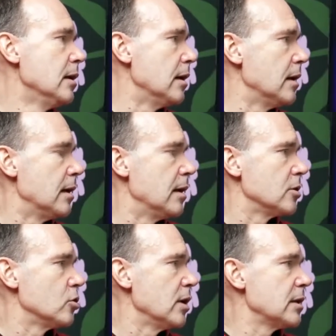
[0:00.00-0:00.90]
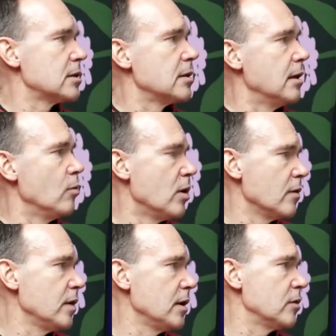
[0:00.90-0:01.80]
So that's one
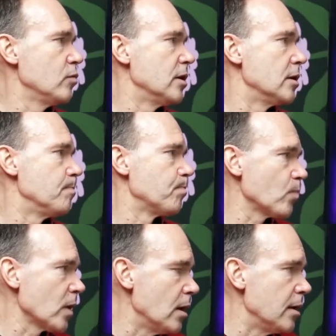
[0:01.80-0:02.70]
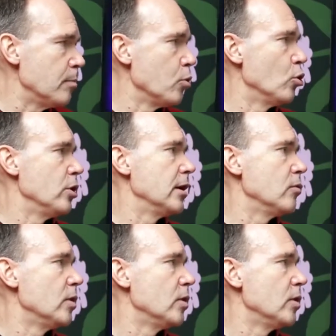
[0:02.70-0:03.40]
thing that we're deploying.